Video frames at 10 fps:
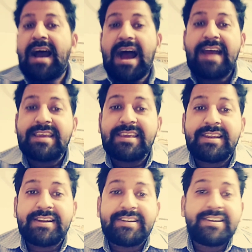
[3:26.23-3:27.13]

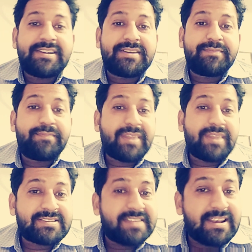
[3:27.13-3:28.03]
I did
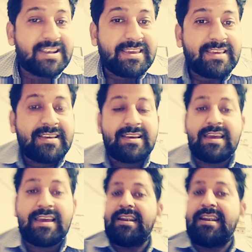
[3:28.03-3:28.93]
brush daily,
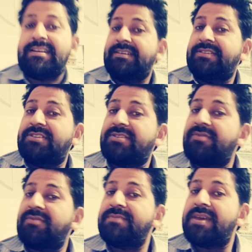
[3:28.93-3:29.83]
and this
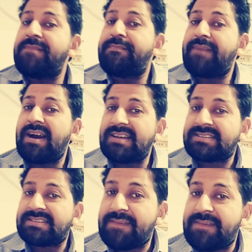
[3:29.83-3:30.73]
was my
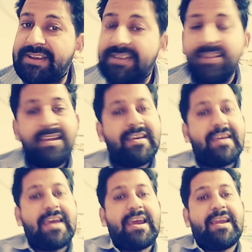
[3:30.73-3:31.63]
past habit.
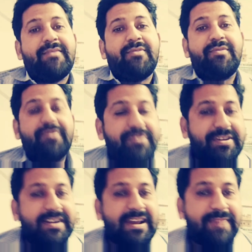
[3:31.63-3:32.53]
And for
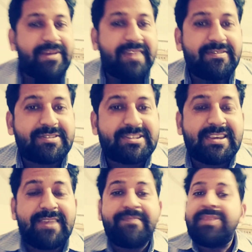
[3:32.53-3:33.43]
future time, I will
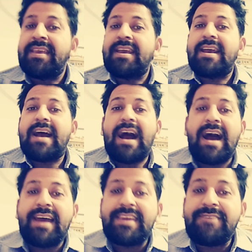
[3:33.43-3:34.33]
say
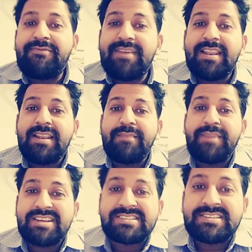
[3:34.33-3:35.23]
I will
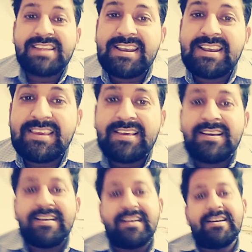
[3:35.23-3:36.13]
brush daily.
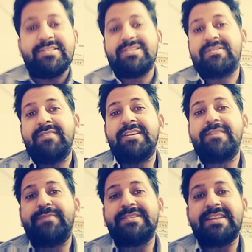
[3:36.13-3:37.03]
This will
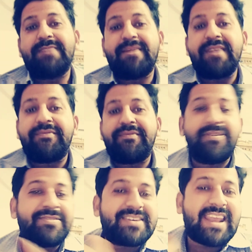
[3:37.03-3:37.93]
represent my
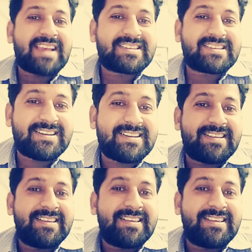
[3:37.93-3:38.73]
future action.